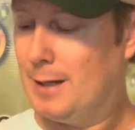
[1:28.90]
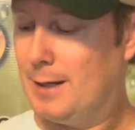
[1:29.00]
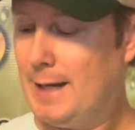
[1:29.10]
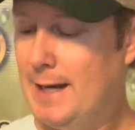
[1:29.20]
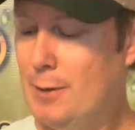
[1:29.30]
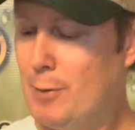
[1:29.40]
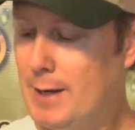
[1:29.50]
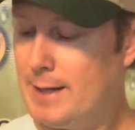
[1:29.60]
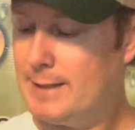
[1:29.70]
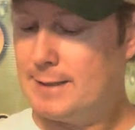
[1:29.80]

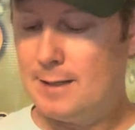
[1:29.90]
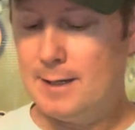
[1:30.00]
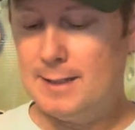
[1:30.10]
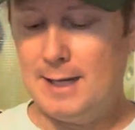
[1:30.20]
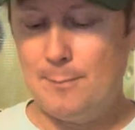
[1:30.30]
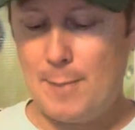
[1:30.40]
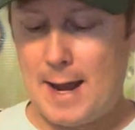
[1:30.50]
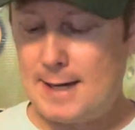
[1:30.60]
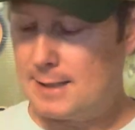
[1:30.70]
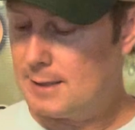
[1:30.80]
to get
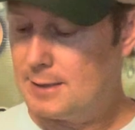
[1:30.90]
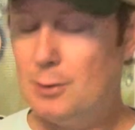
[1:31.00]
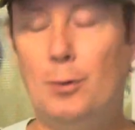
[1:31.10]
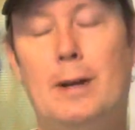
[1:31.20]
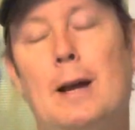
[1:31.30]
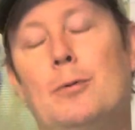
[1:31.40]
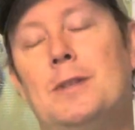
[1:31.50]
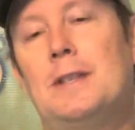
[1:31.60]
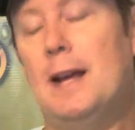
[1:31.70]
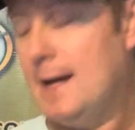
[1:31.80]
back to what I was
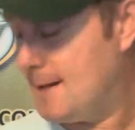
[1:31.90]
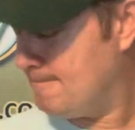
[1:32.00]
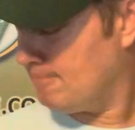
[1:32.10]
saying,